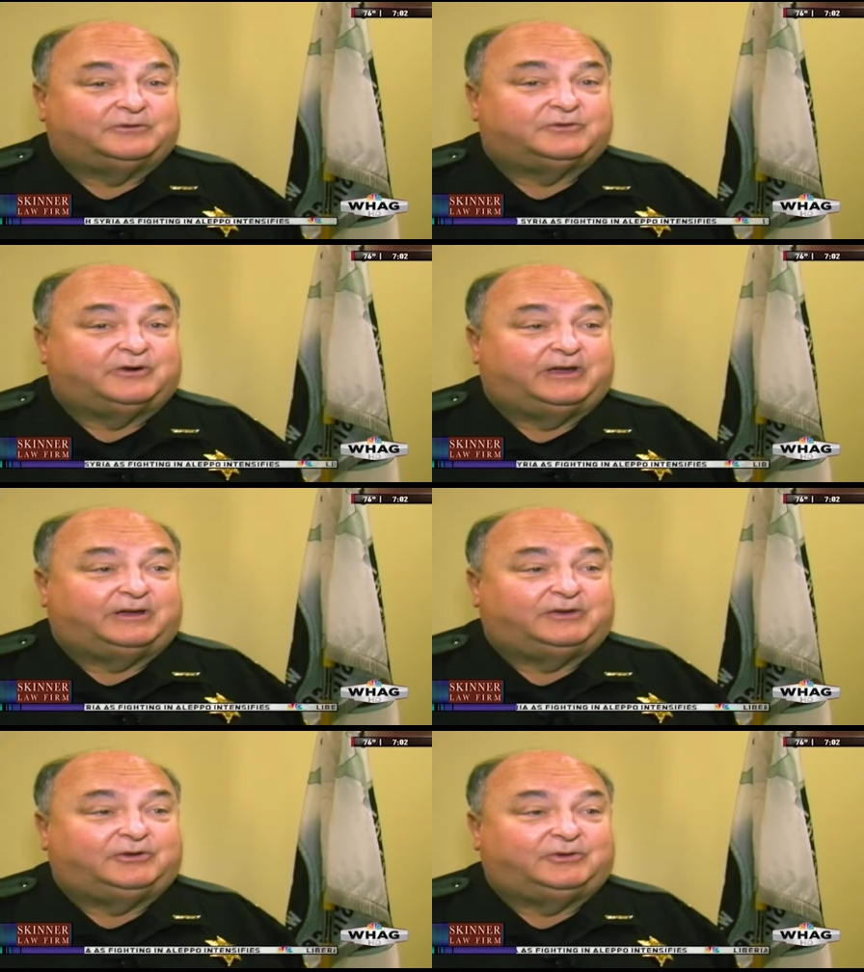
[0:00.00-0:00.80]
was
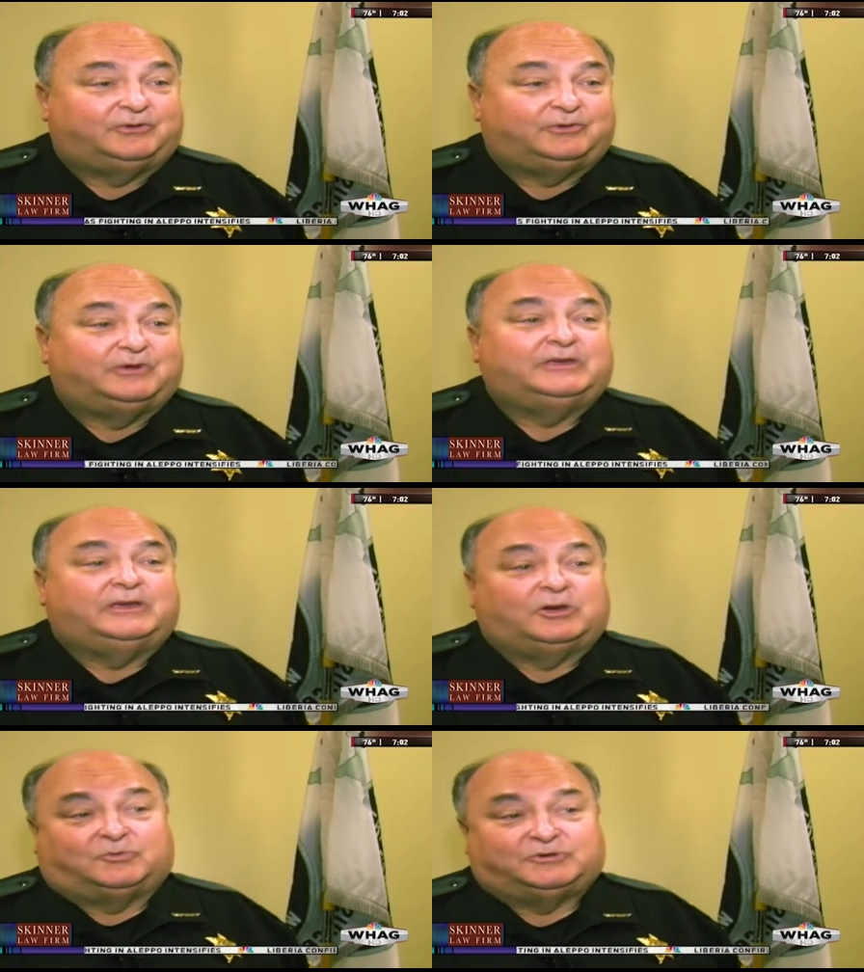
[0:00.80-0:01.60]
trying to
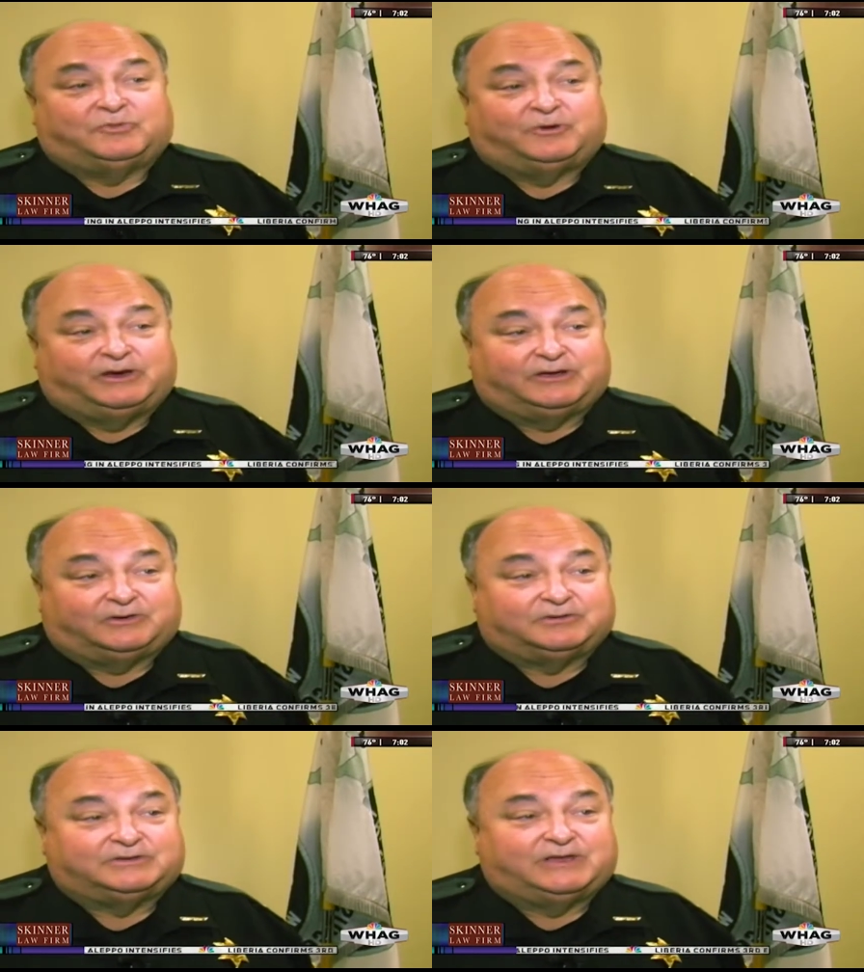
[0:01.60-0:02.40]
help someone
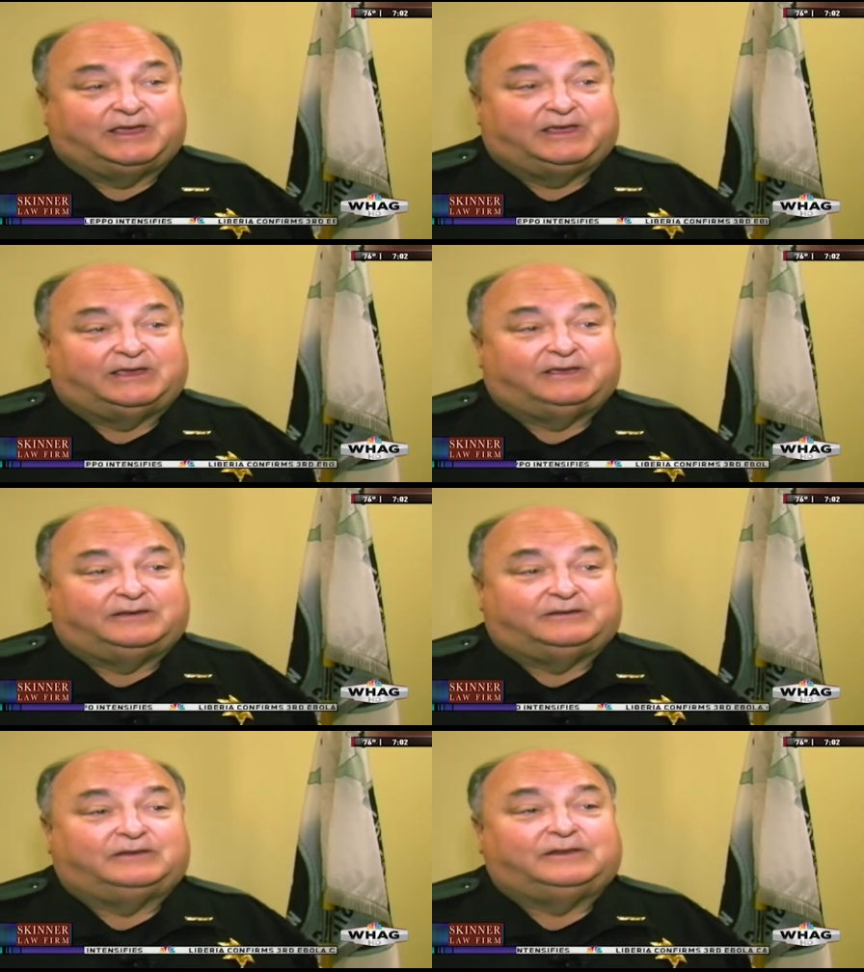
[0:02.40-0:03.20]
else,
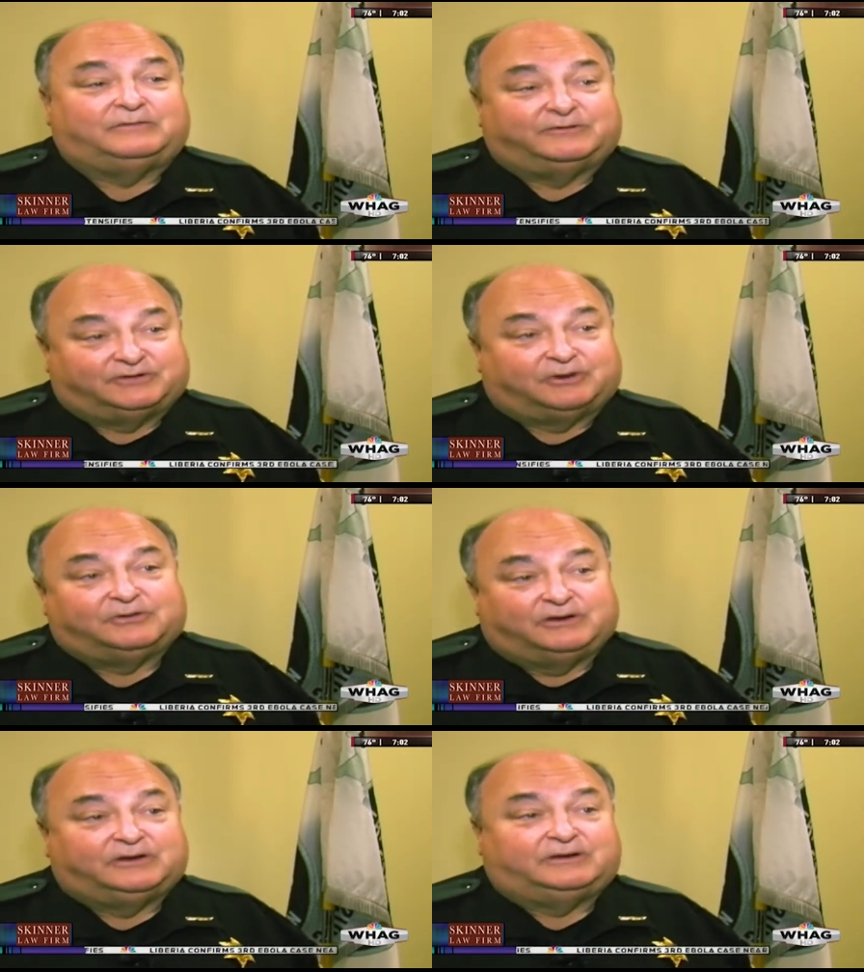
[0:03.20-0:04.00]
and it
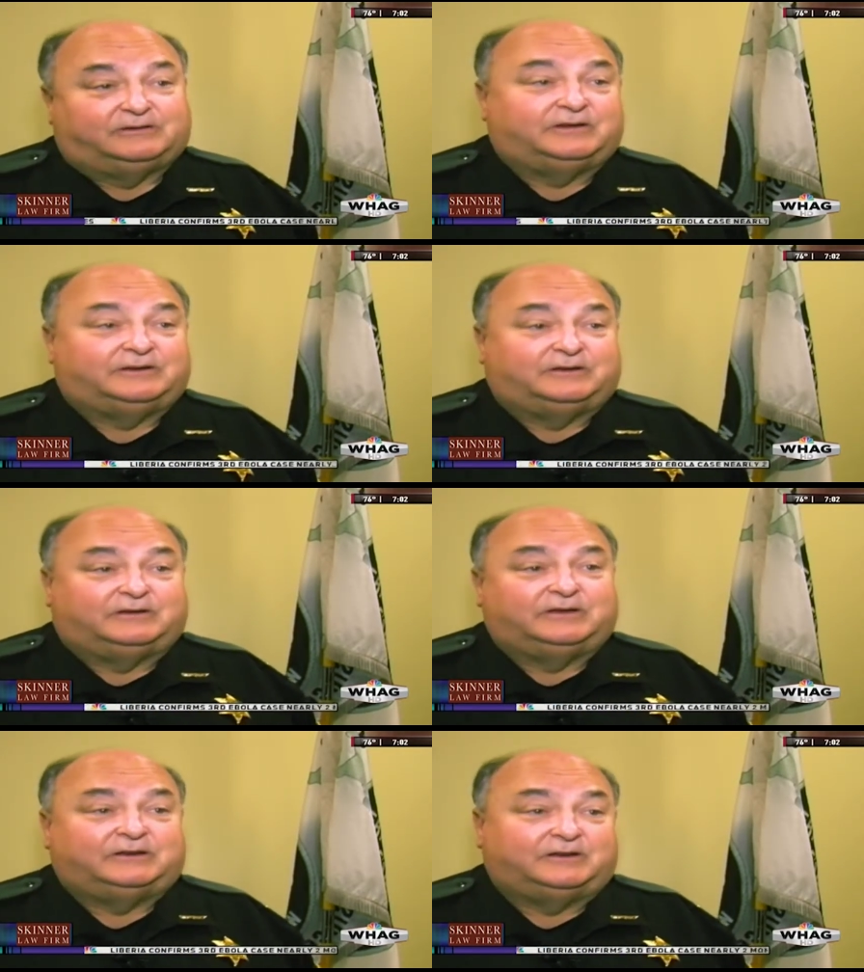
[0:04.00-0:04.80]
resulted in, in,
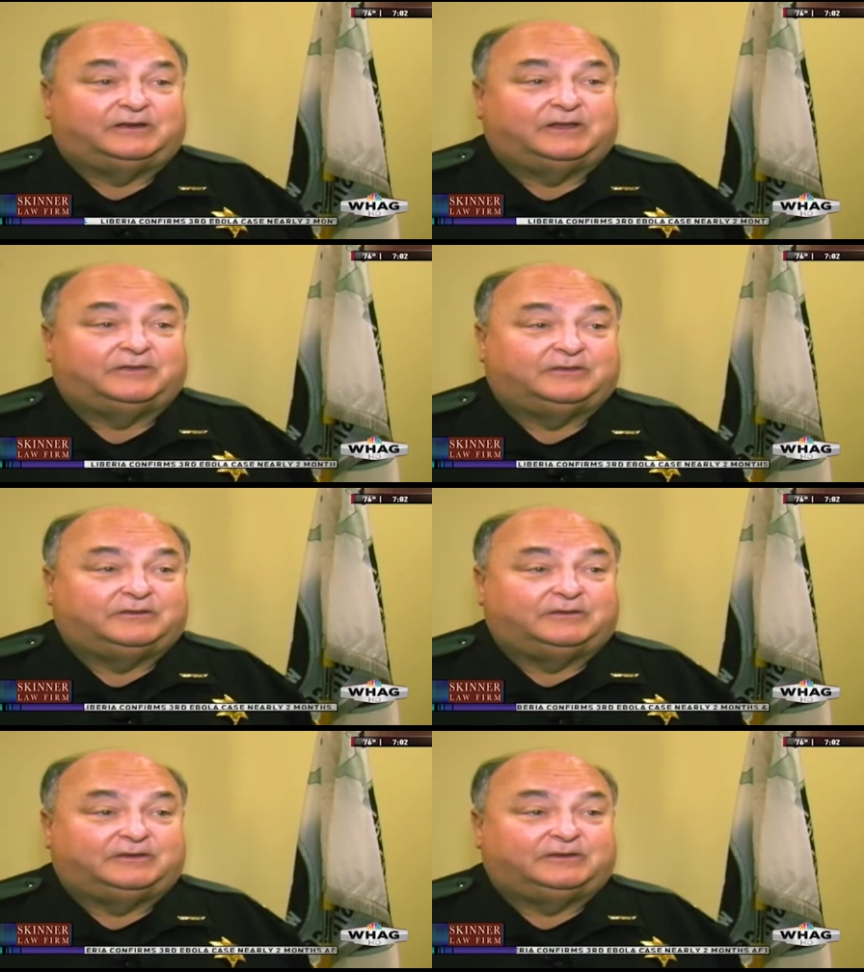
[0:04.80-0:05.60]
in the death
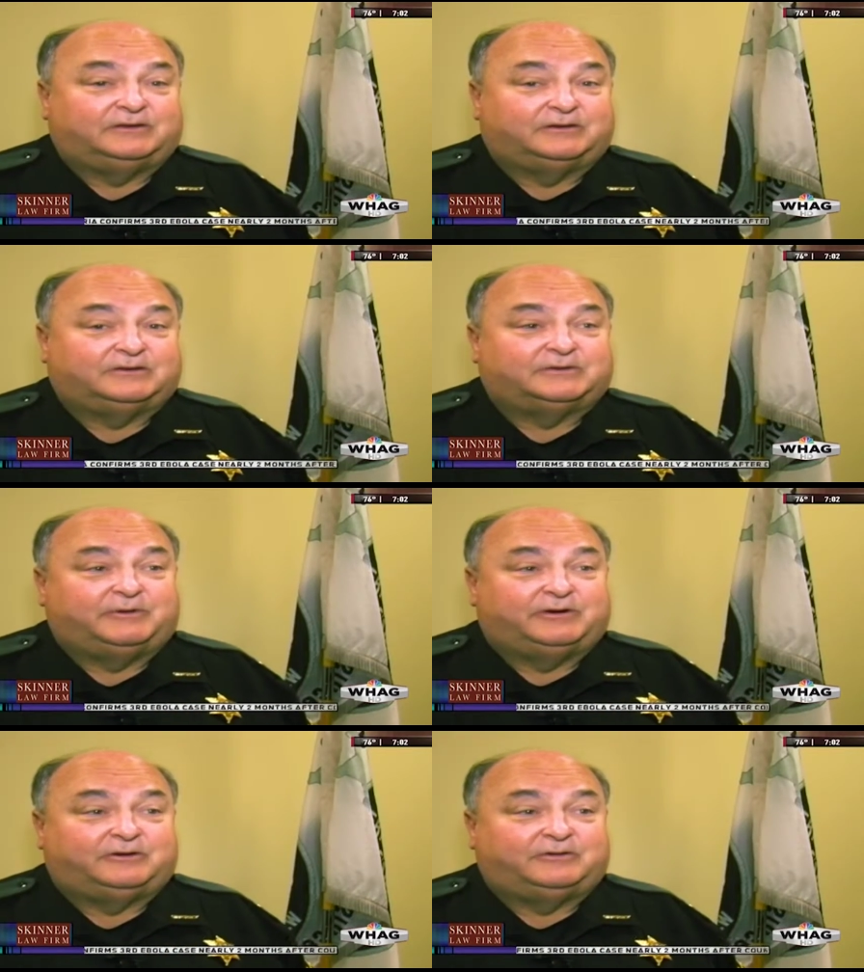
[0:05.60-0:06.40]
of the uh, good
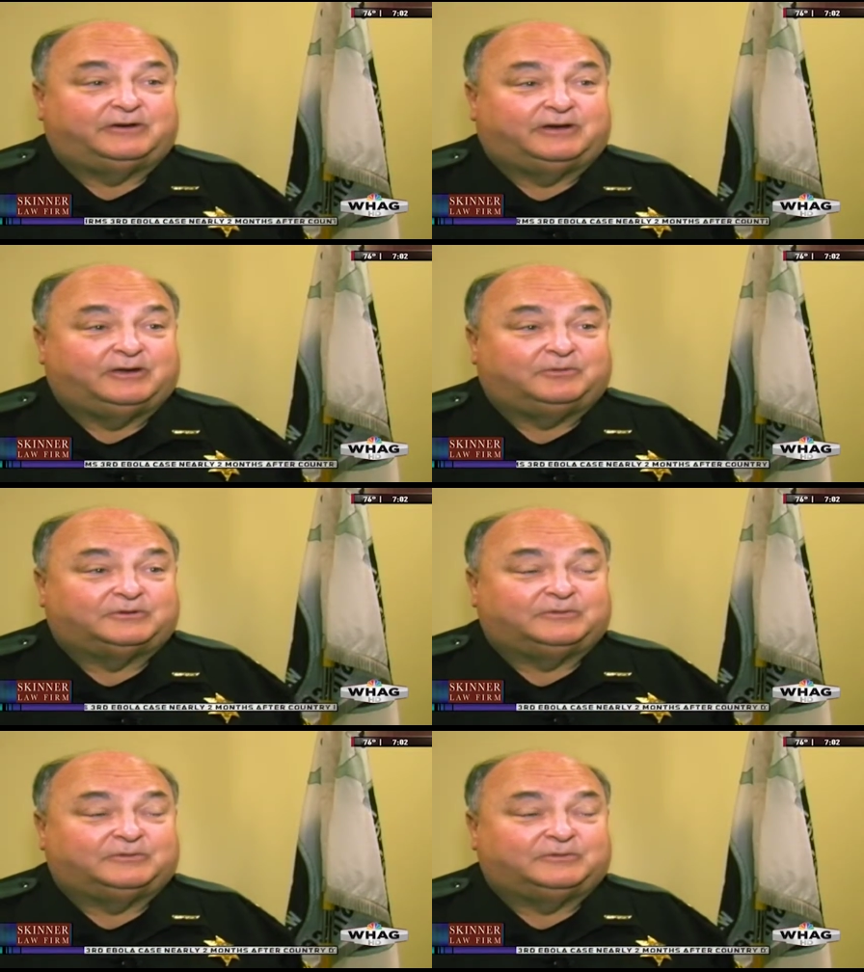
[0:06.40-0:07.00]
Samaritan trying to help